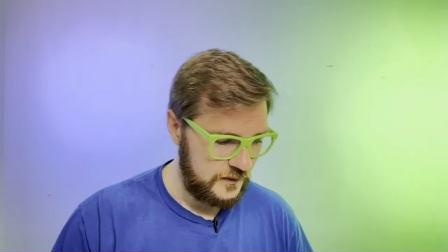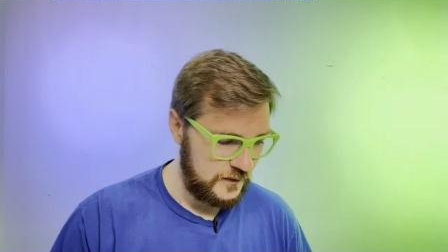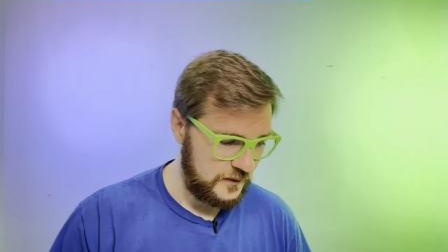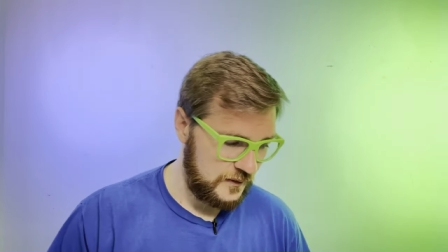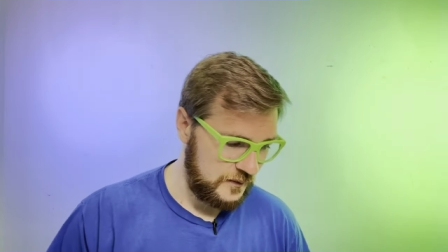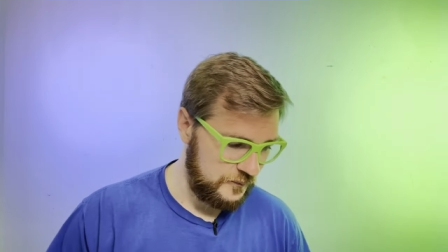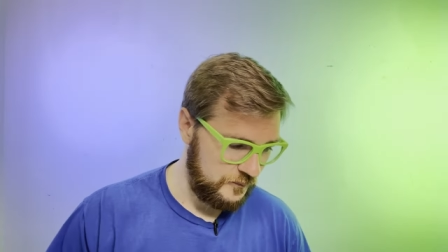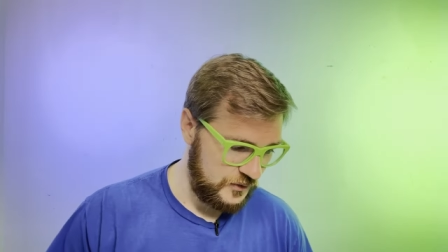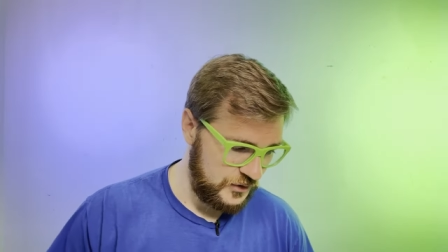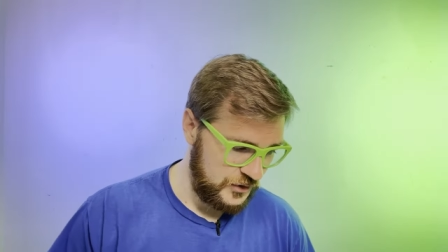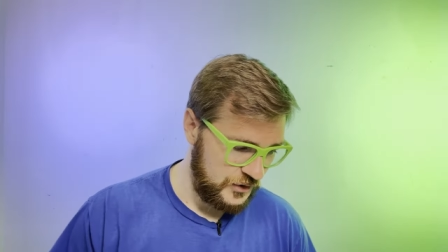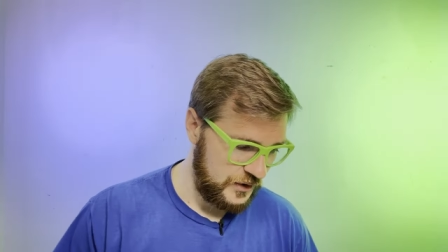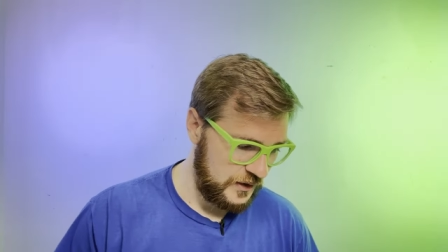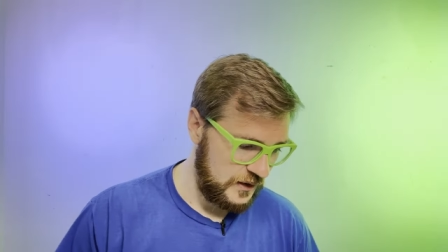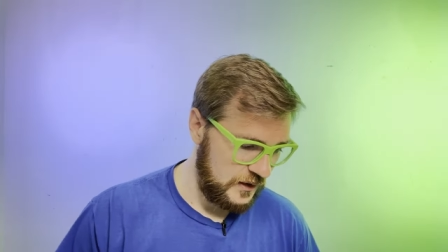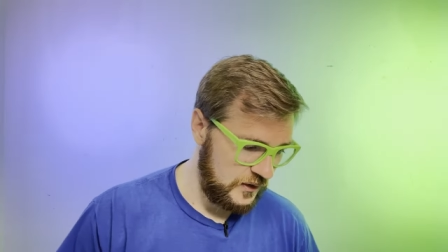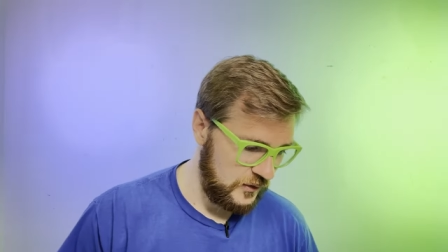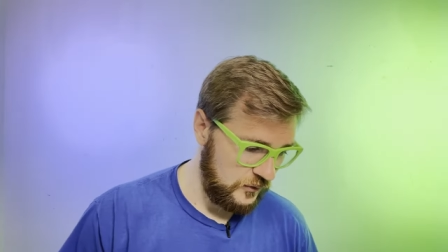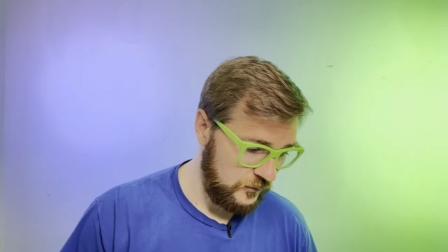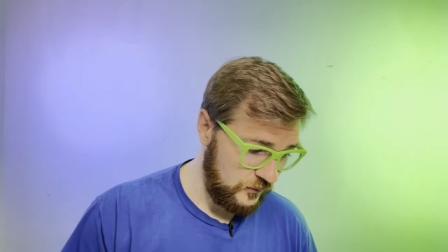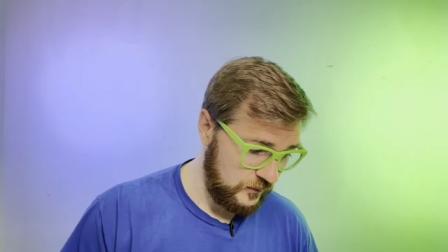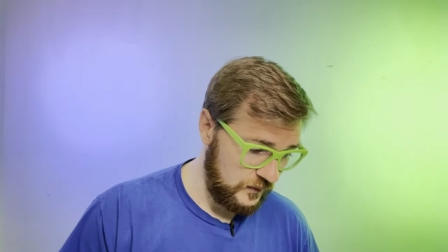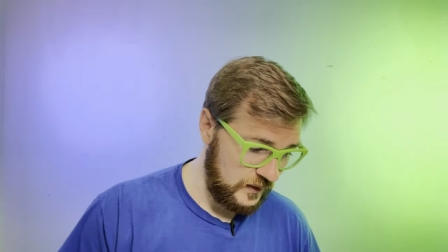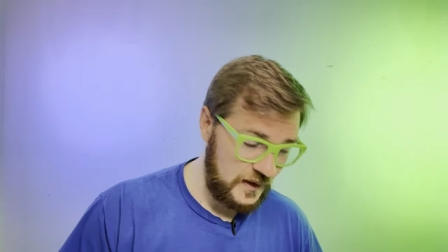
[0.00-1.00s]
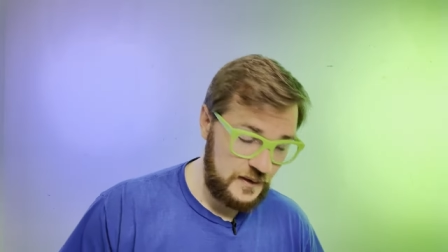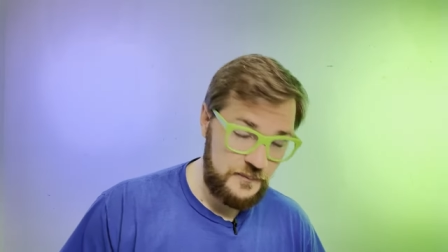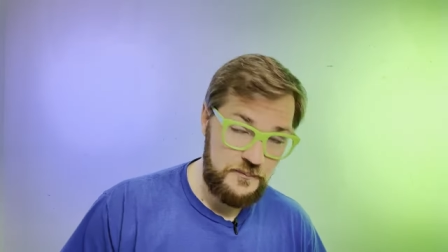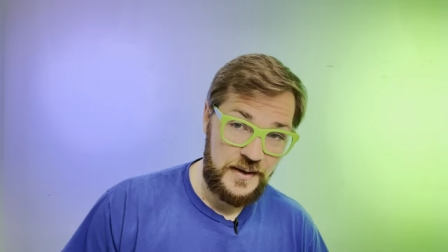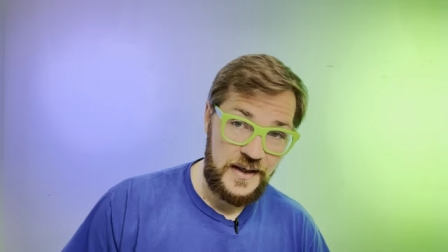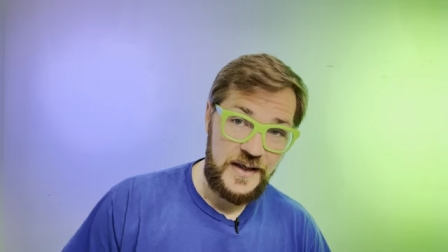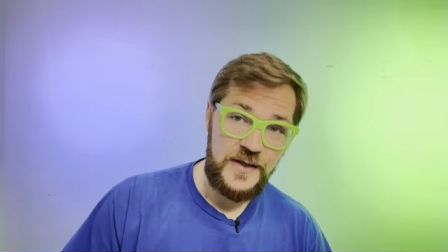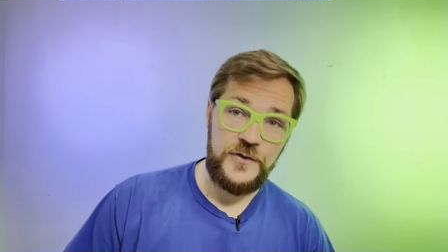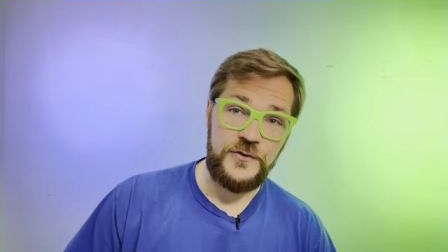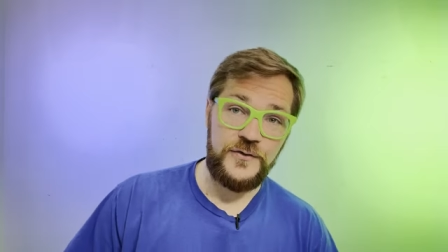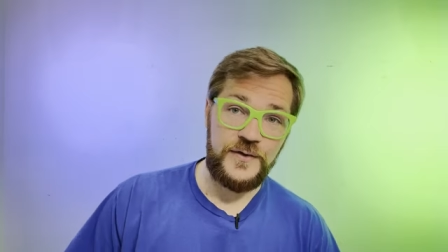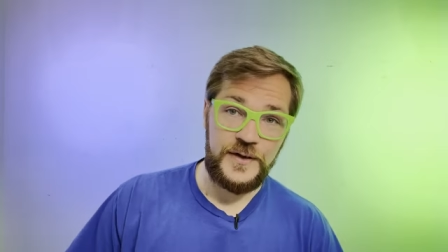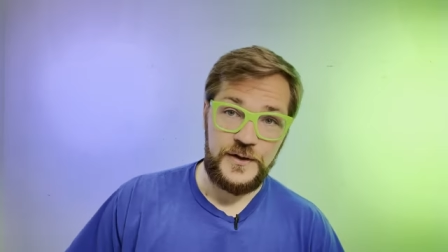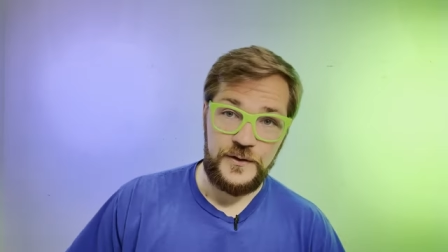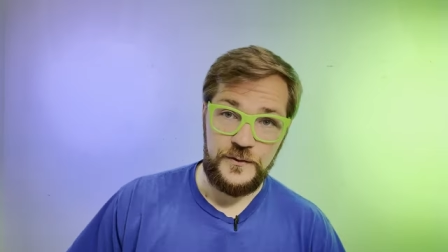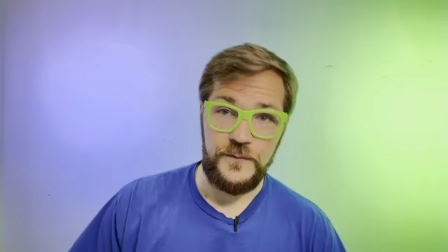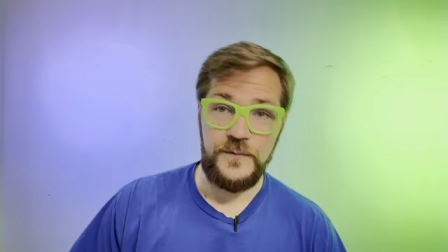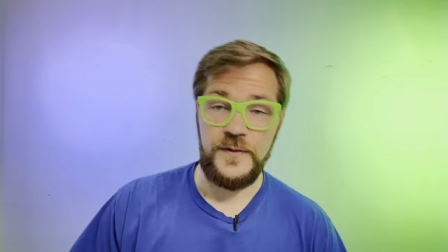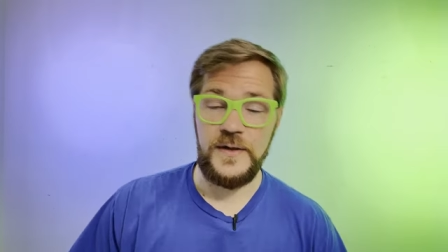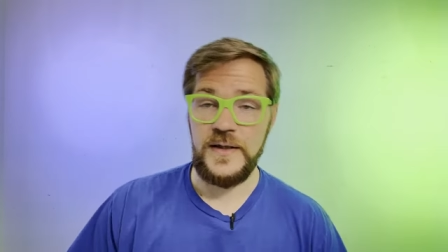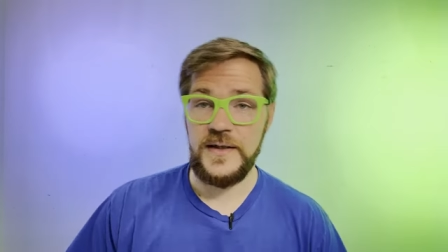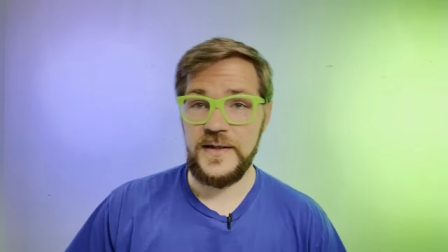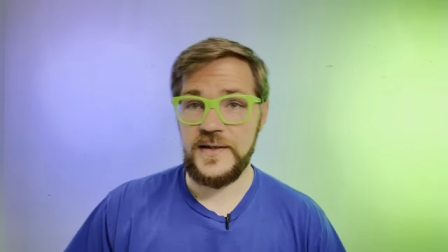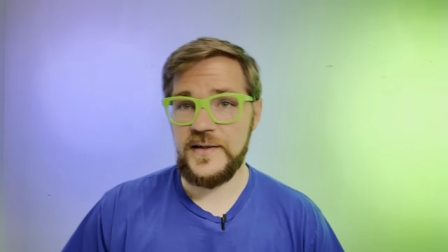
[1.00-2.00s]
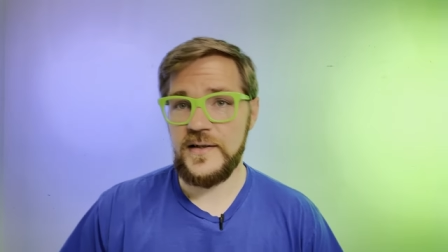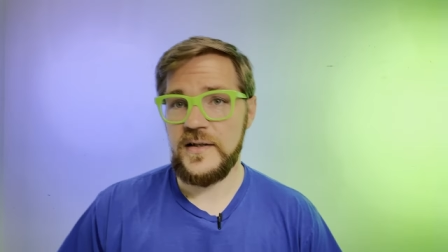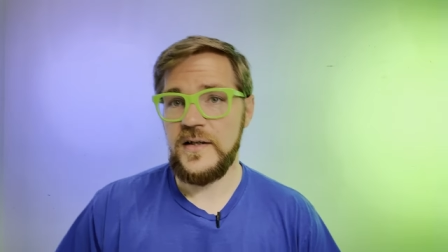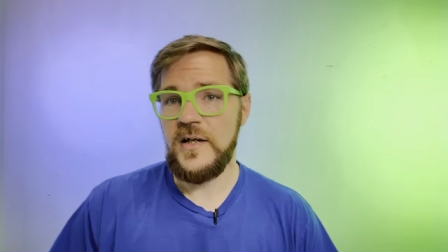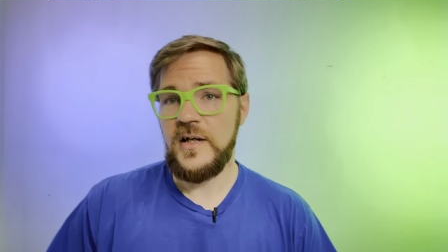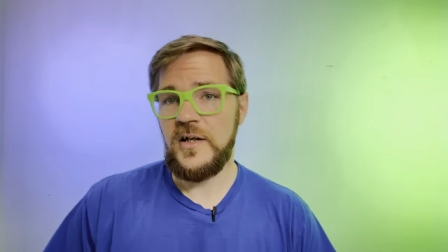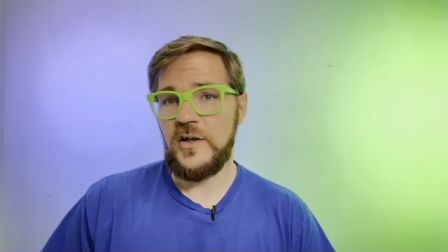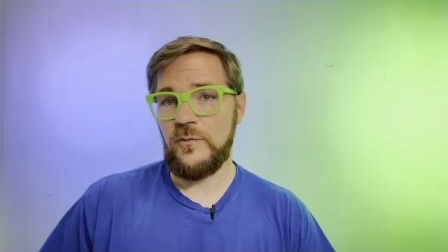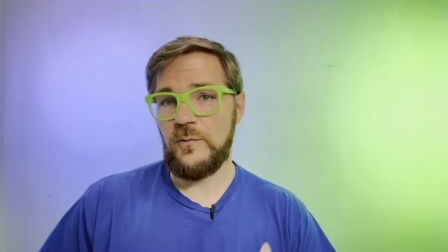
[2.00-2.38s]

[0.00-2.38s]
a machine, or they manually do this,